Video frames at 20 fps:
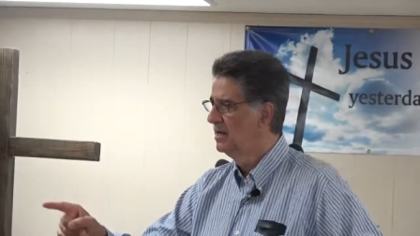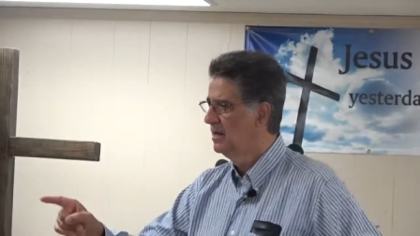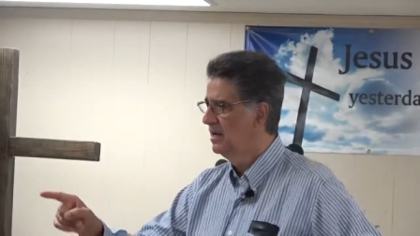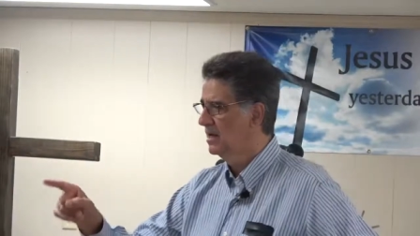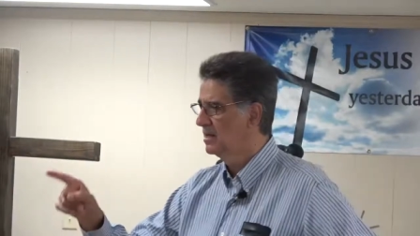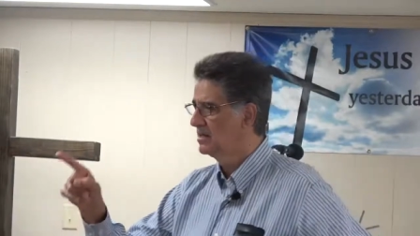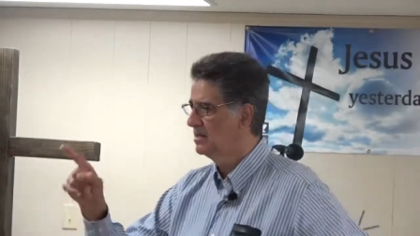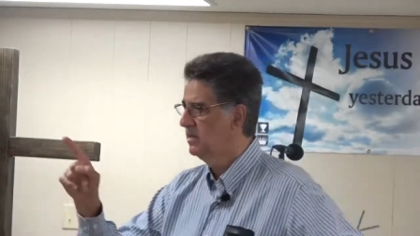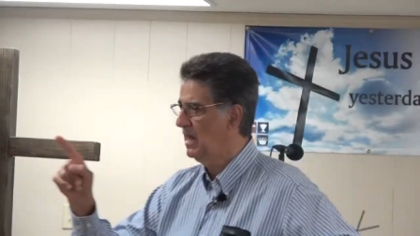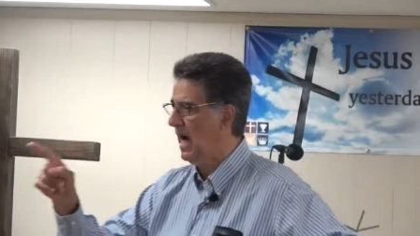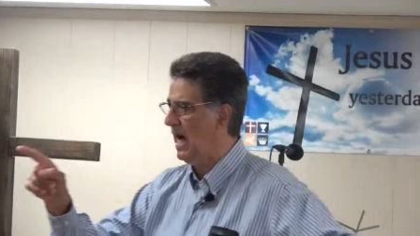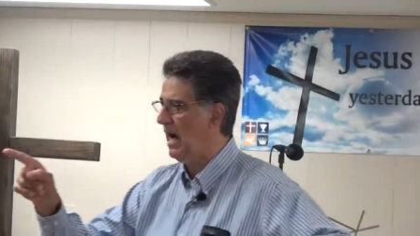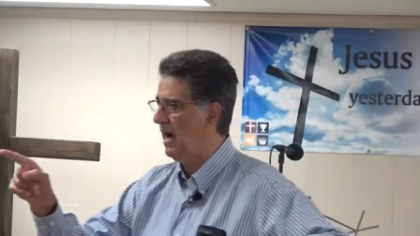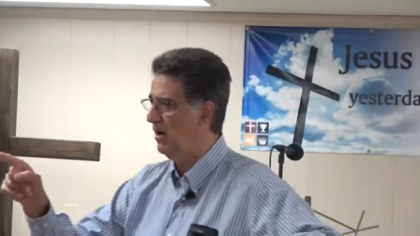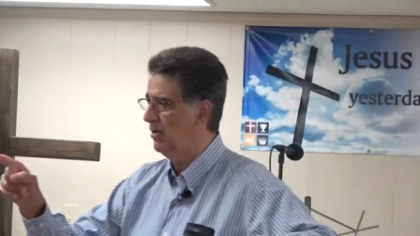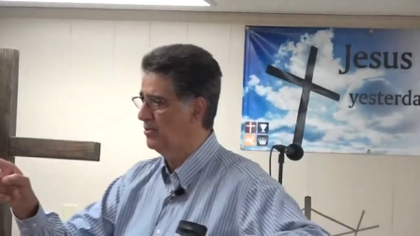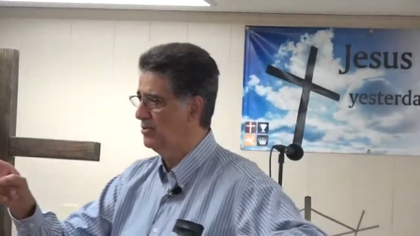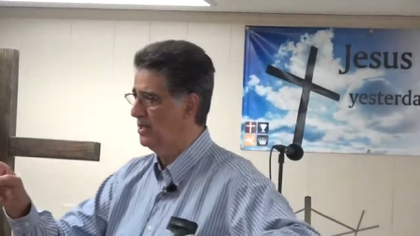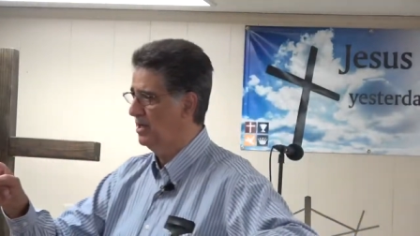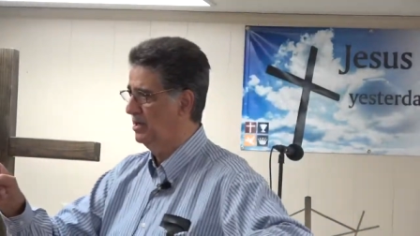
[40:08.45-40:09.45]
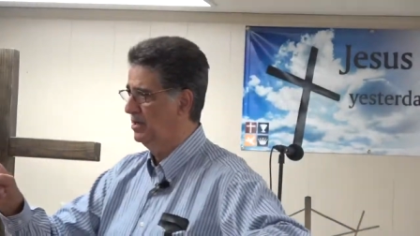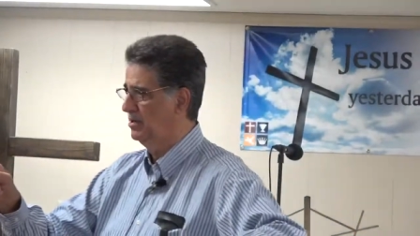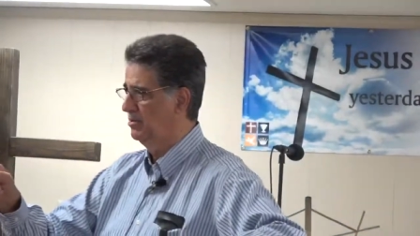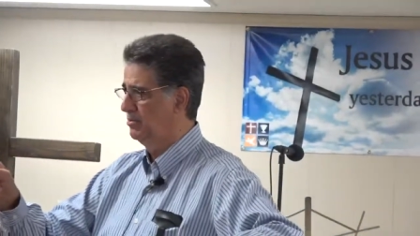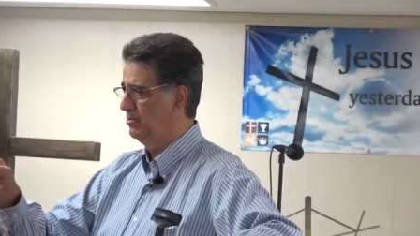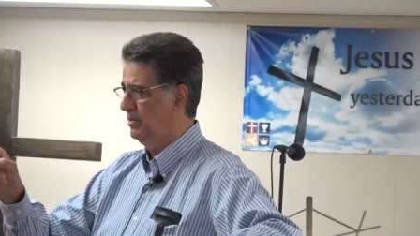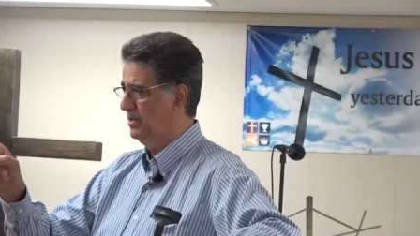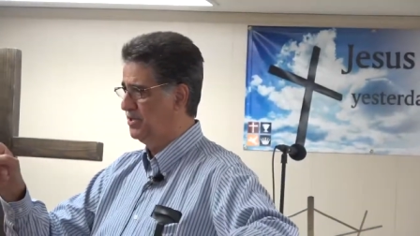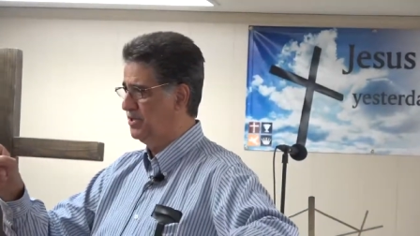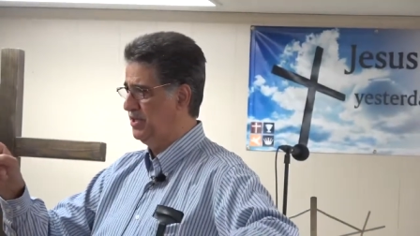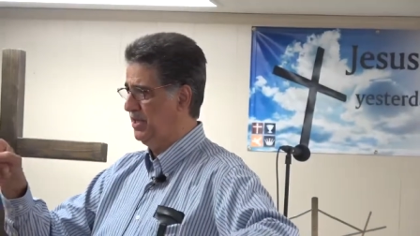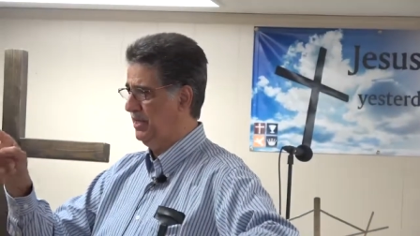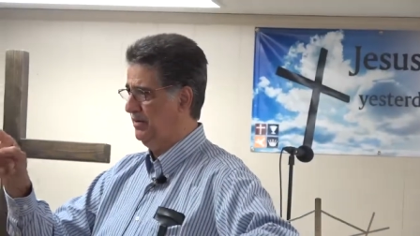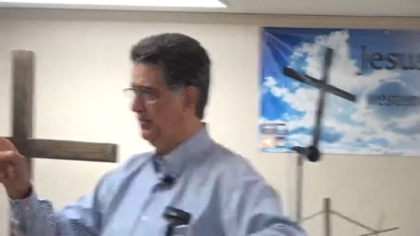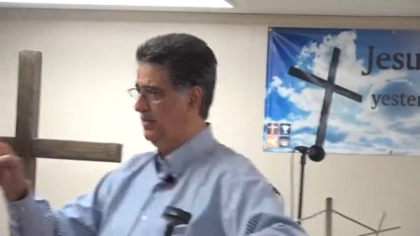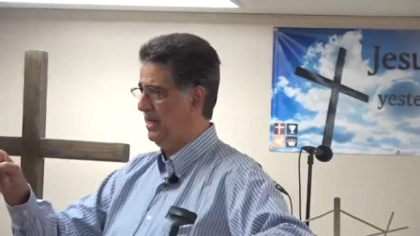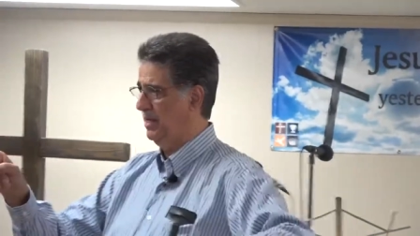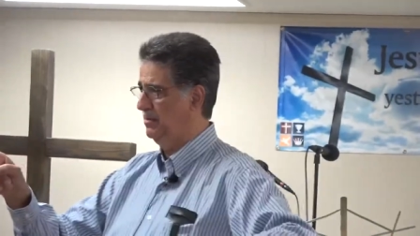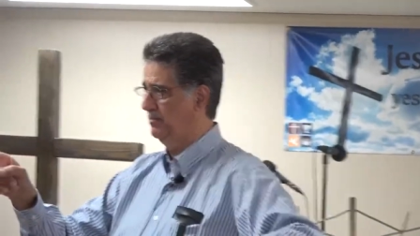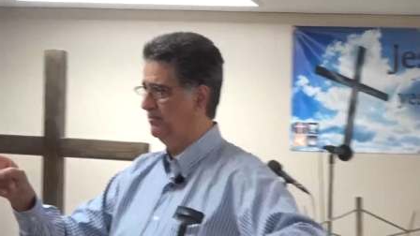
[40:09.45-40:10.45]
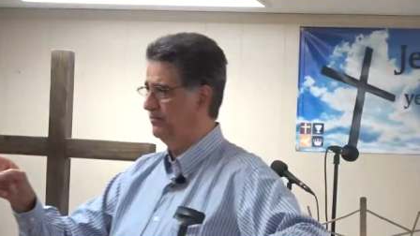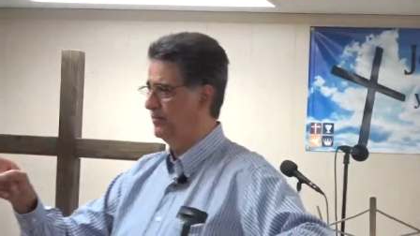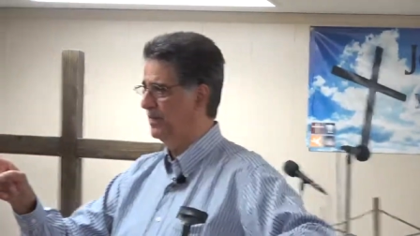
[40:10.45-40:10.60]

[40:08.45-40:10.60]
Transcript: A cloud received him.